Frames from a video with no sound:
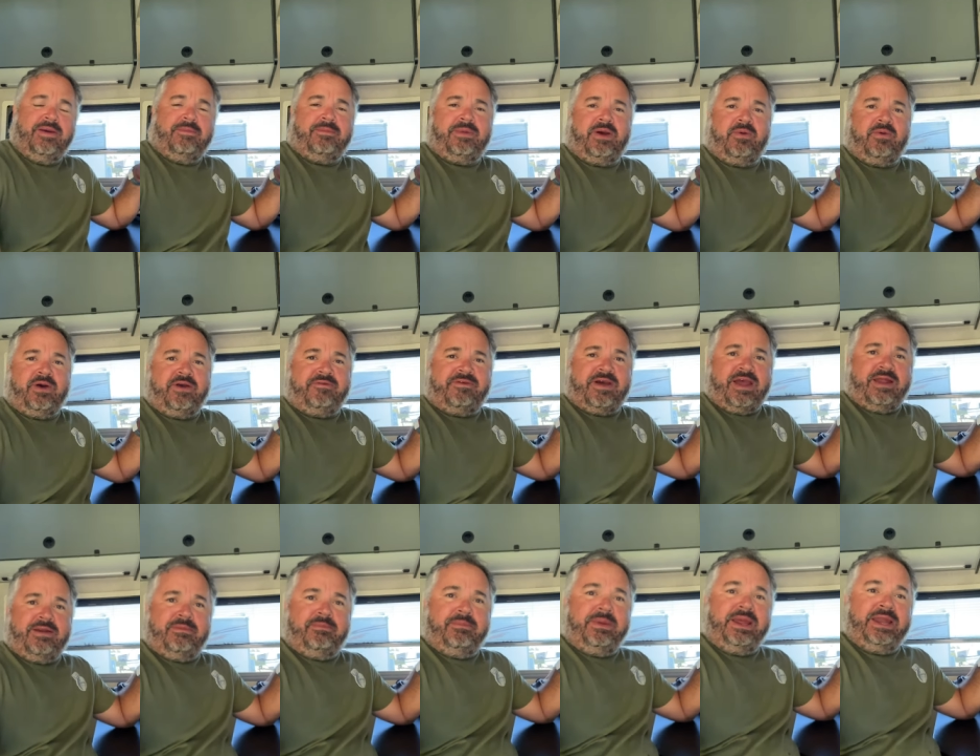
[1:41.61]
My wife
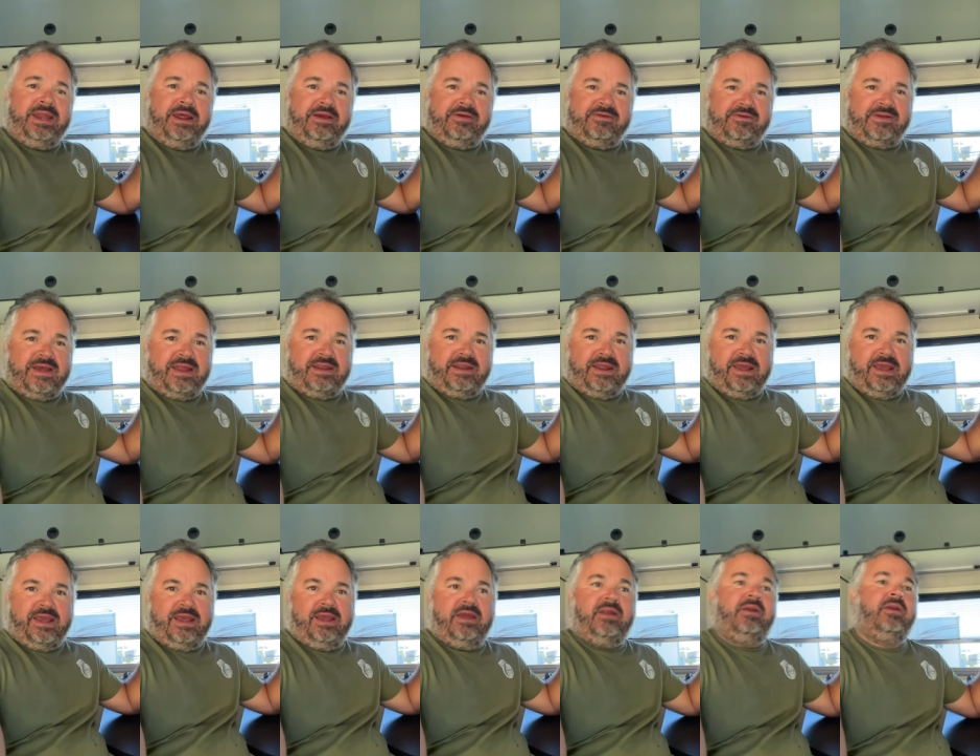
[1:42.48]
had meetings that
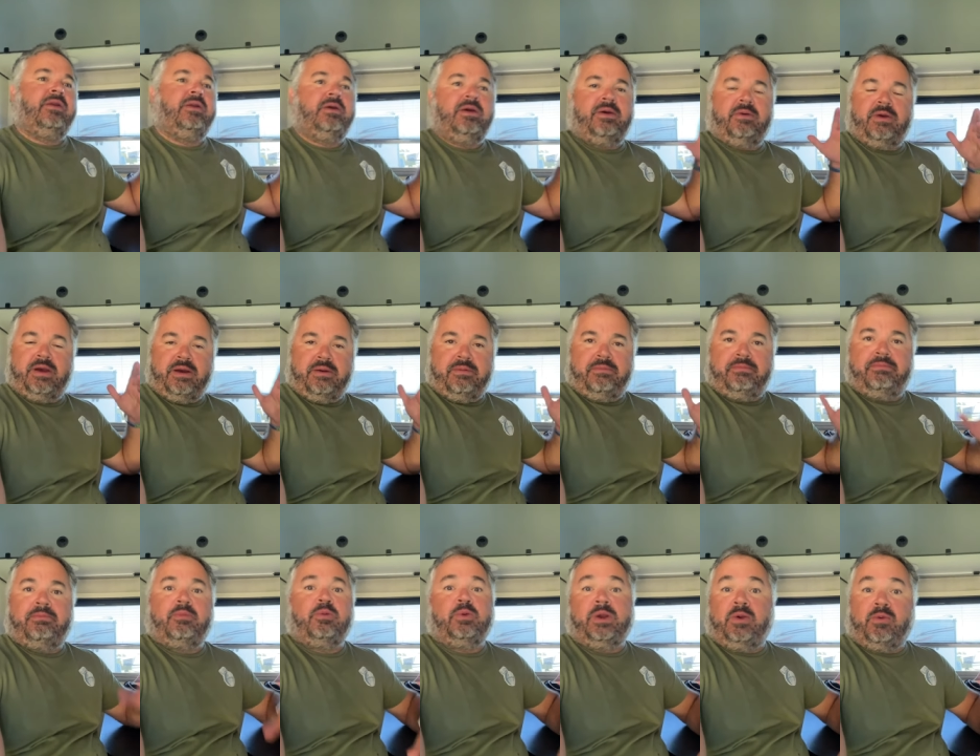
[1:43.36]
day and uh,
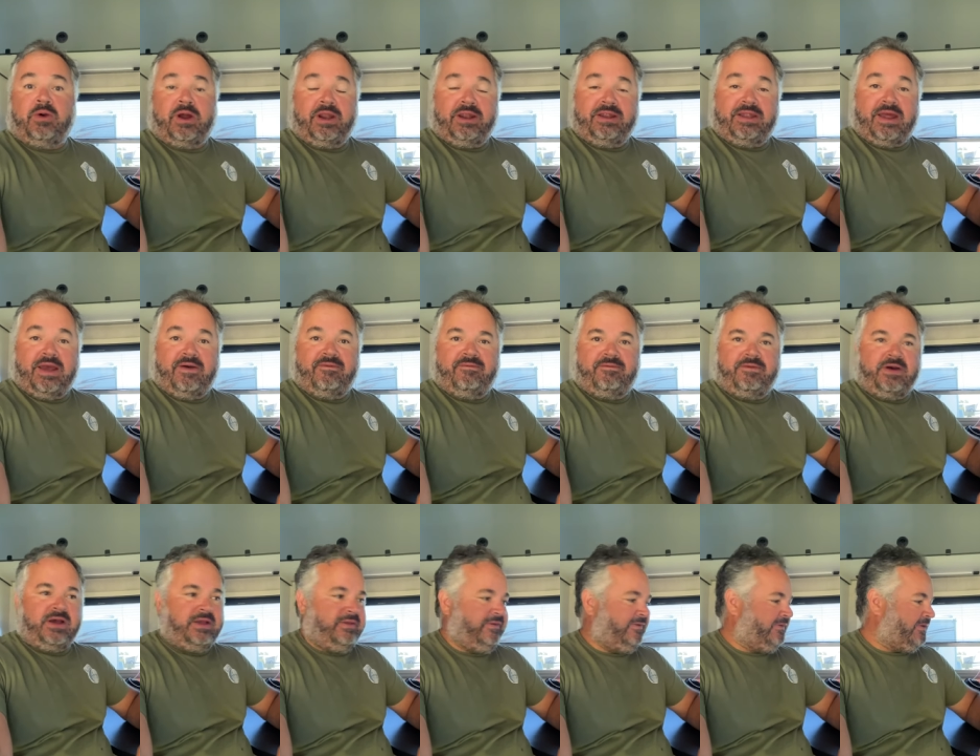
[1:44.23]
we wanted to have
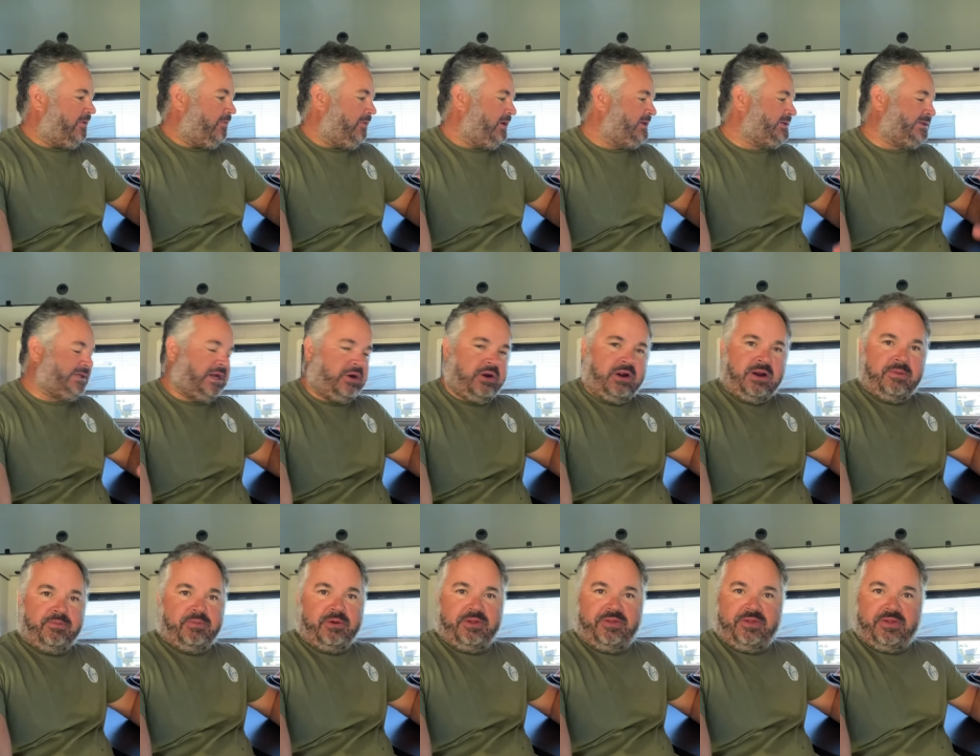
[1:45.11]
fun, so we set her
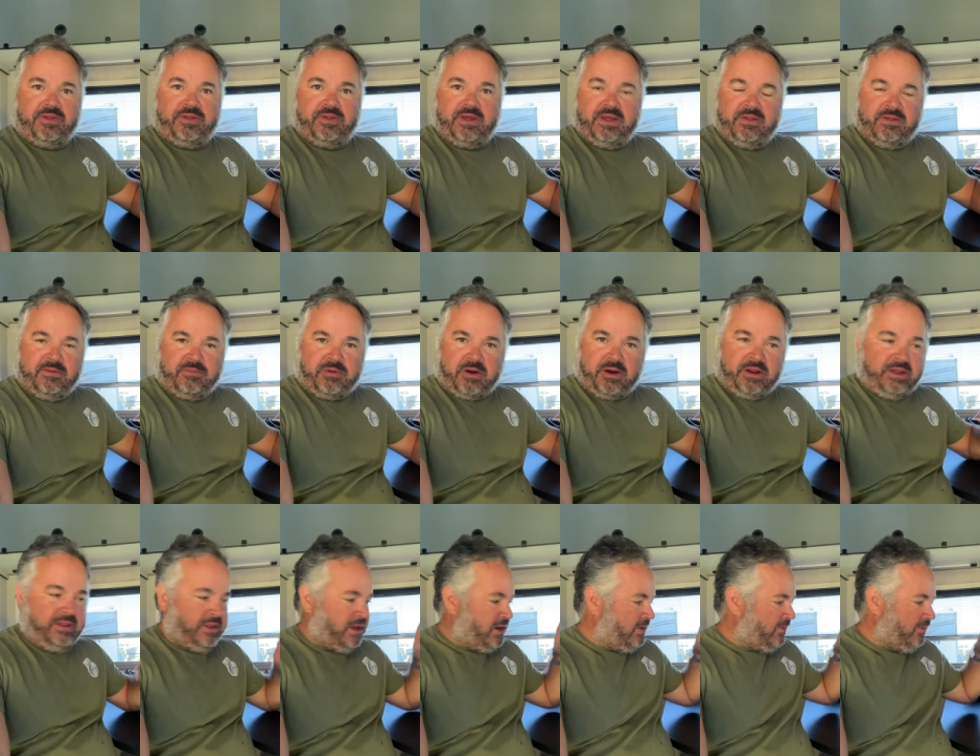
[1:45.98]
up with in the
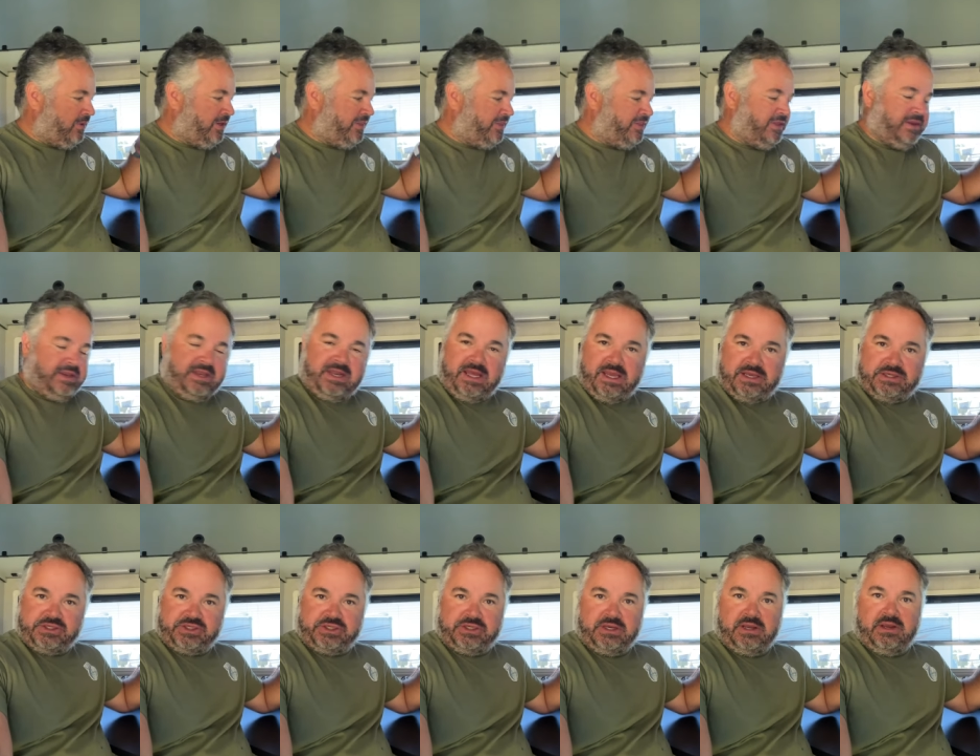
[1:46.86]
parking lot with the
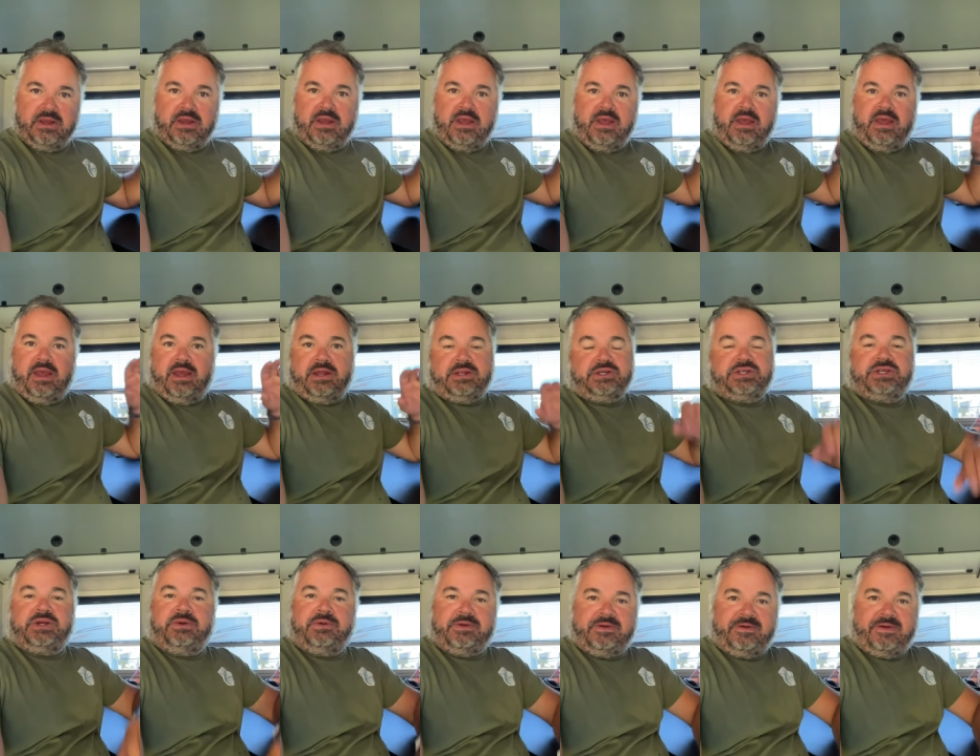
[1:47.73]
dish and
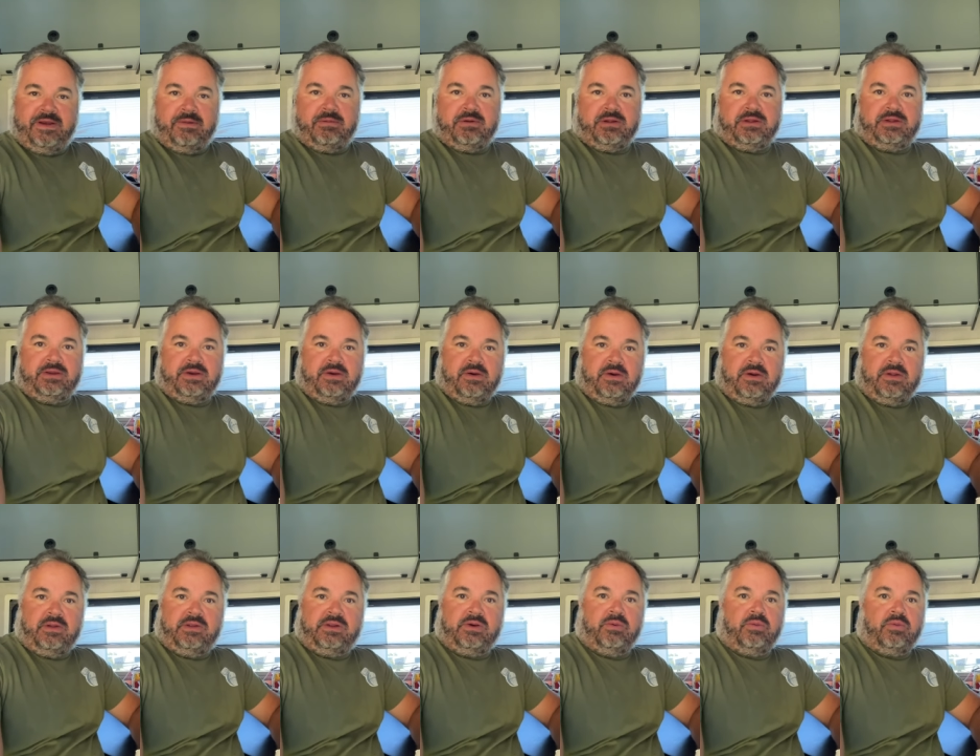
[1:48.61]
she was able
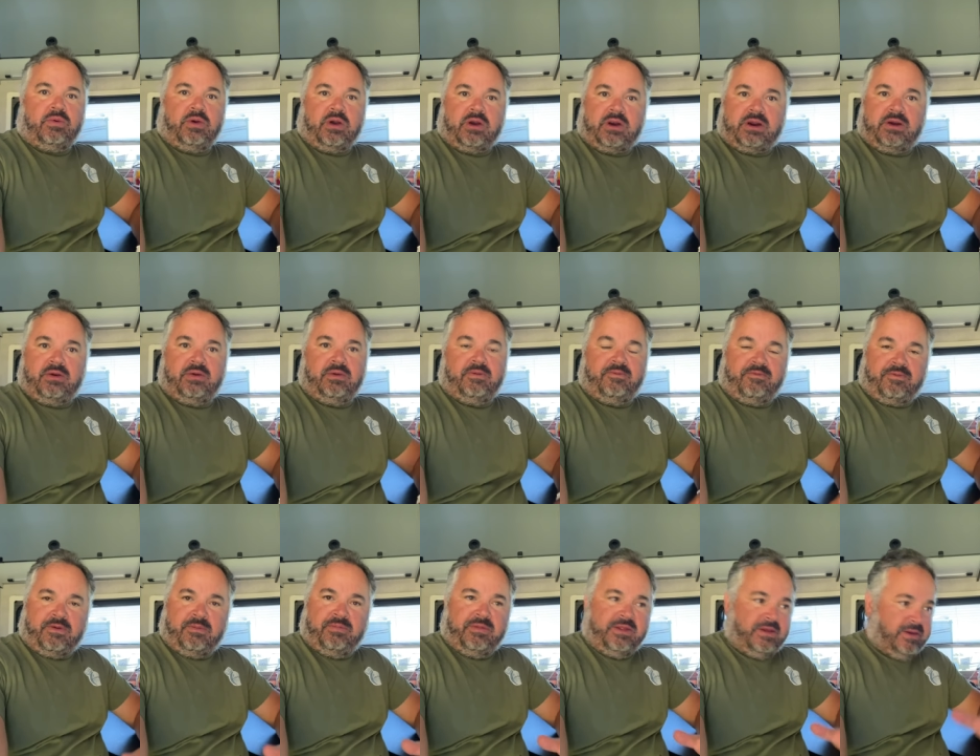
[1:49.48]
to, to work
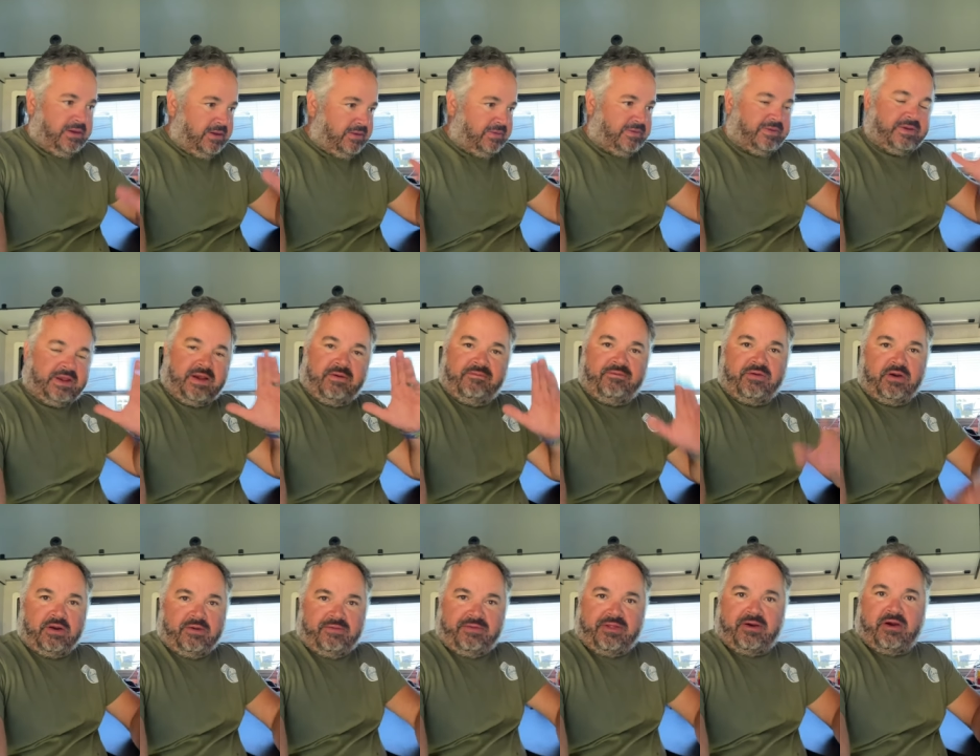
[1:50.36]
from the
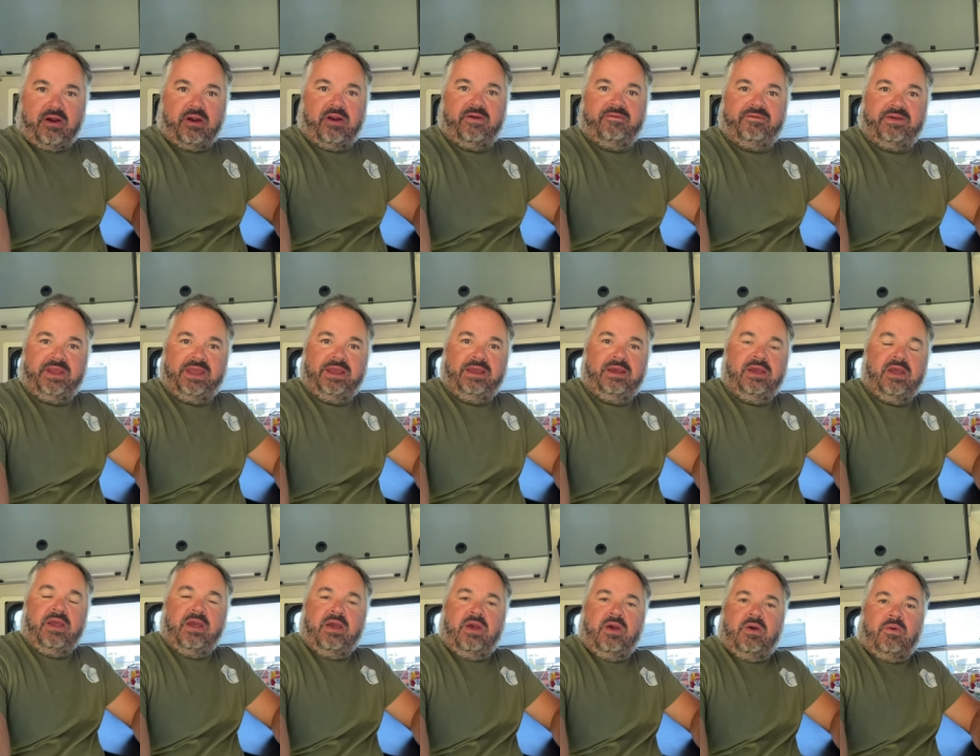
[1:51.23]
comfort of the RV
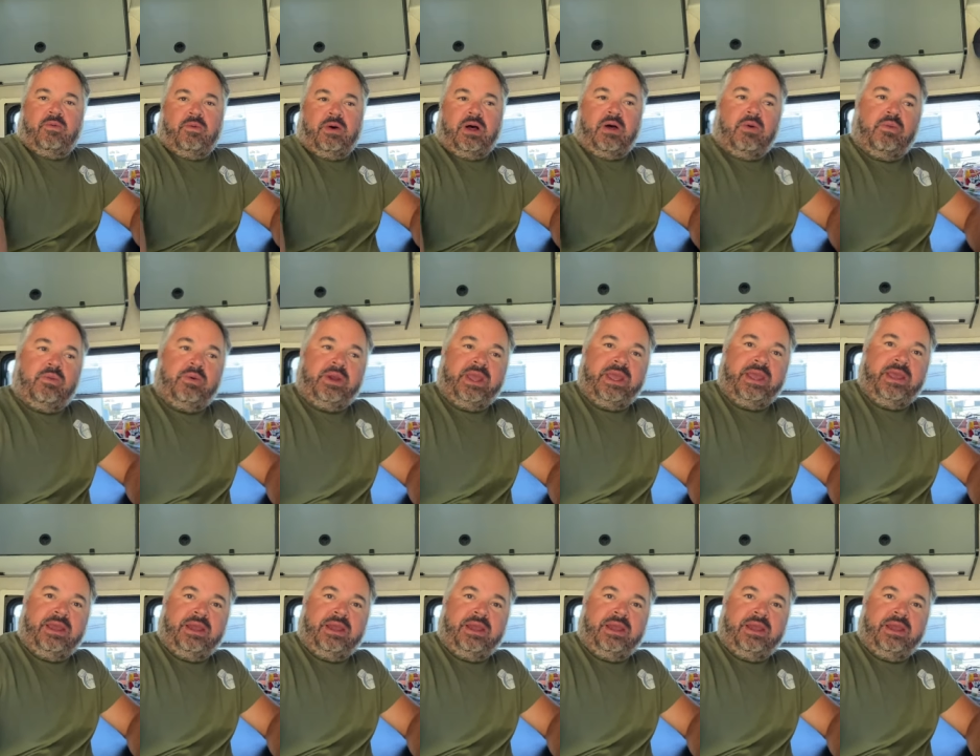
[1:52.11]
while we